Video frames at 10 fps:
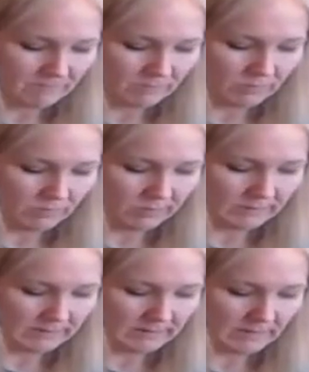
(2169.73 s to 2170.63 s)
what was
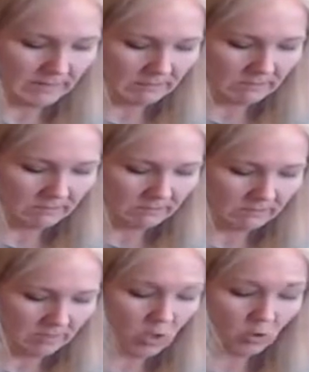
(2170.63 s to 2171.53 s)
I saying?
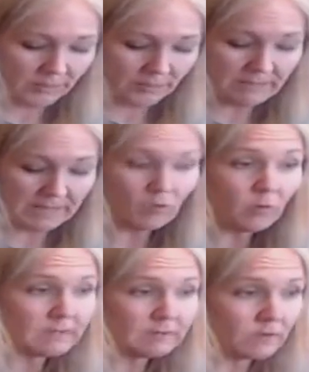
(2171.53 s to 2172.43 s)
Oh, the metal
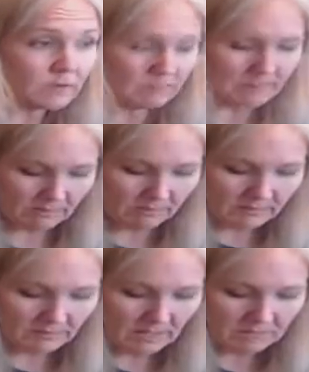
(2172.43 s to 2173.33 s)
ones with the metal on
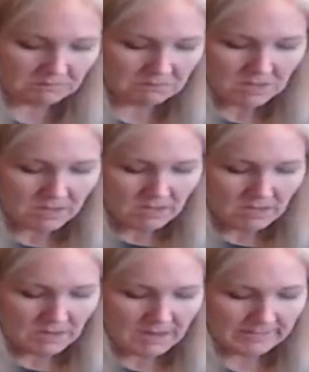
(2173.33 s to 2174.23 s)
top.
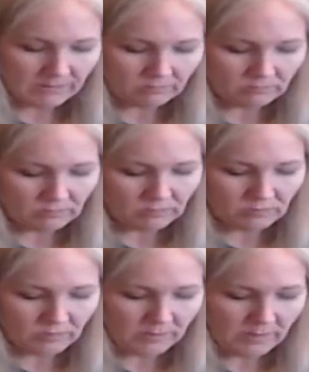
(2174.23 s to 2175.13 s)
I don't do the
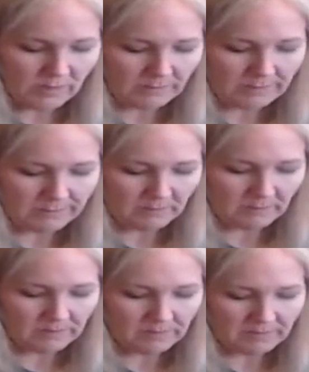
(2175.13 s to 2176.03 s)
blowout paper
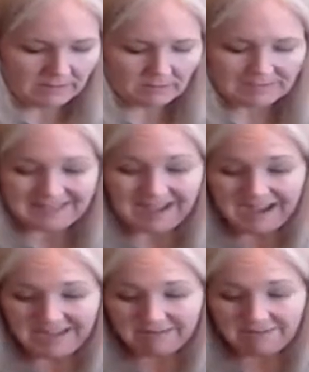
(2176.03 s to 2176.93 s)
over the metal because
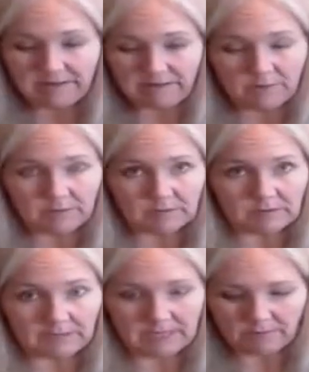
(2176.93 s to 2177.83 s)
I have never
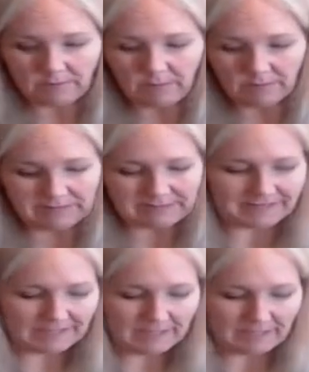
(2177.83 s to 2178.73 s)
personally had a problem with it
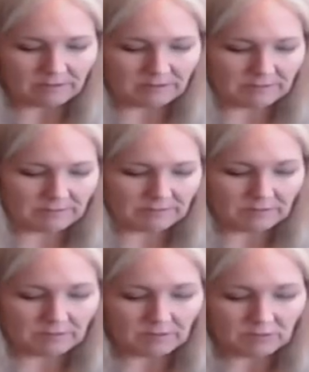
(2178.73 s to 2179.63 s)
sticking. I know some people
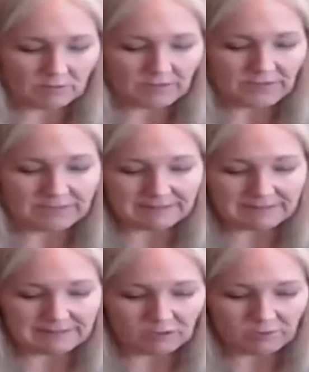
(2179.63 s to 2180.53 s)
do, so if that is an
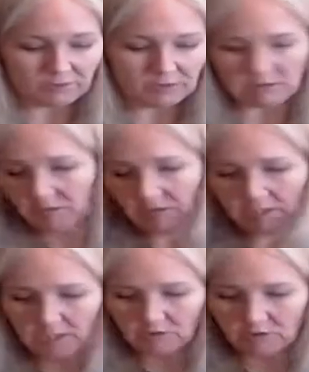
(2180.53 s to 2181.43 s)
issue for you,
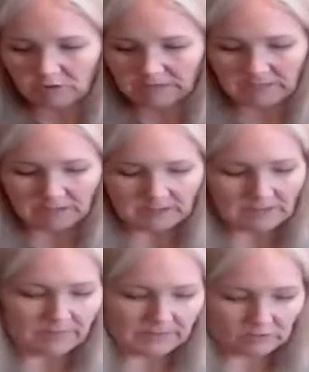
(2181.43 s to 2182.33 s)
just take the
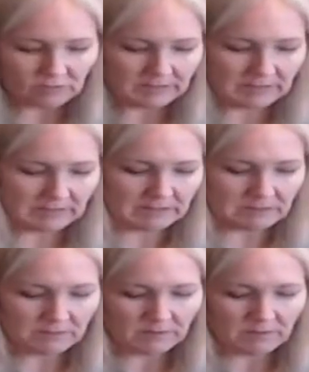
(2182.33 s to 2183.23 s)
couple extra seconds and
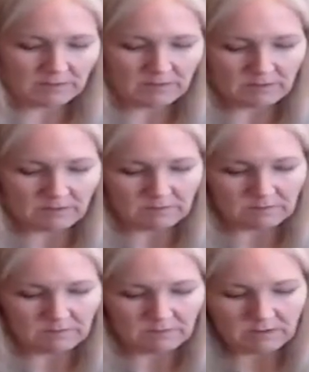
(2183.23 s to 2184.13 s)
put on the
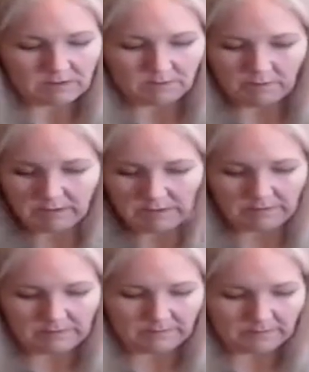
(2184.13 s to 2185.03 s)
blowout
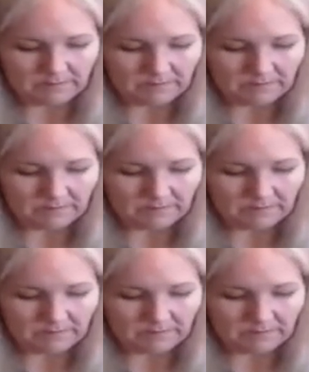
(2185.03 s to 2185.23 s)
paper.